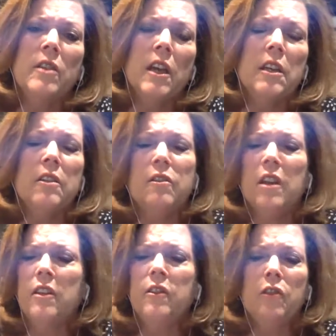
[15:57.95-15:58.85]
Like it's
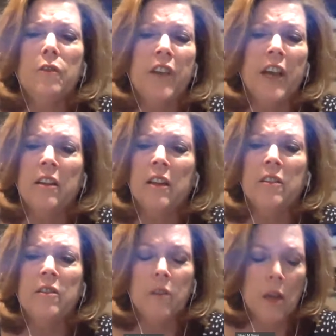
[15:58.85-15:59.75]

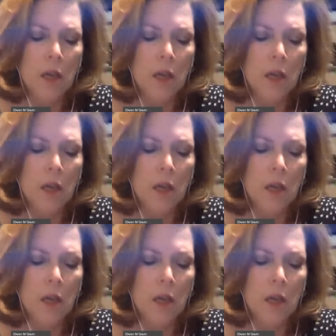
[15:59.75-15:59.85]
surveillance.